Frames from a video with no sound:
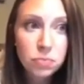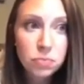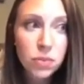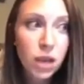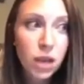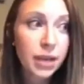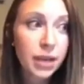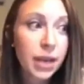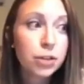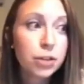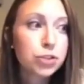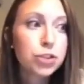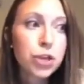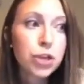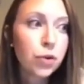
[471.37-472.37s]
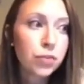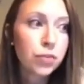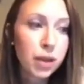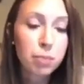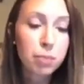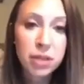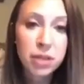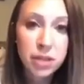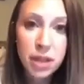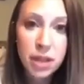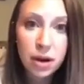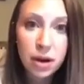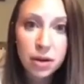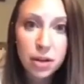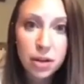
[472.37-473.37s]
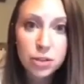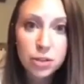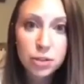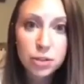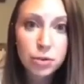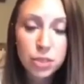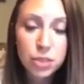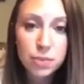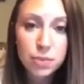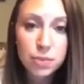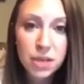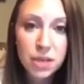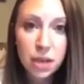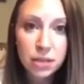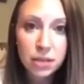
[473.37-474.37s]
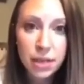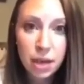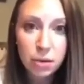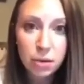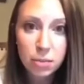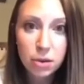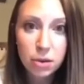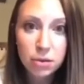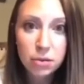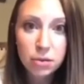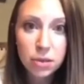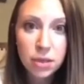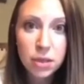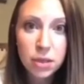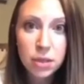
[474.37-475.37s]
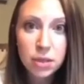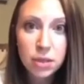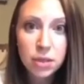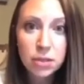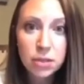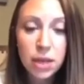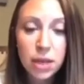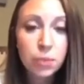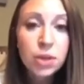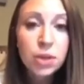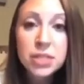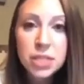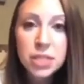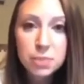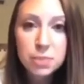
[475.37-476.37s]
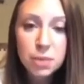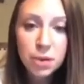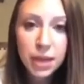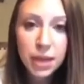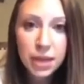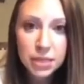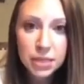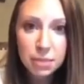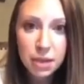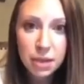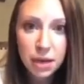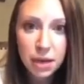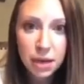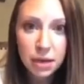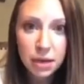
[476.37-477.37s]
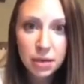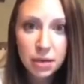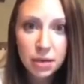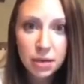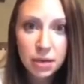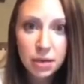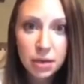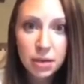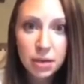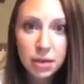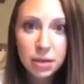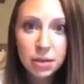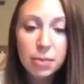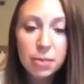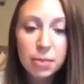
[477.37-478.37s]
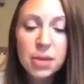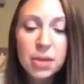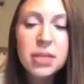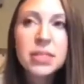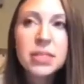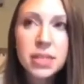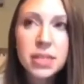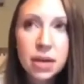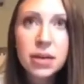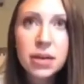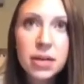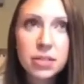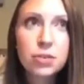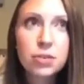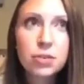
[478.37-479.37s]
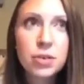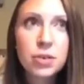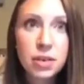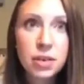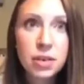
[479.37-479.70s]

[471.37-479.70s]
Again, there's no family there, so no one's being held accountable. And once these people get intubated, they're being scared into giving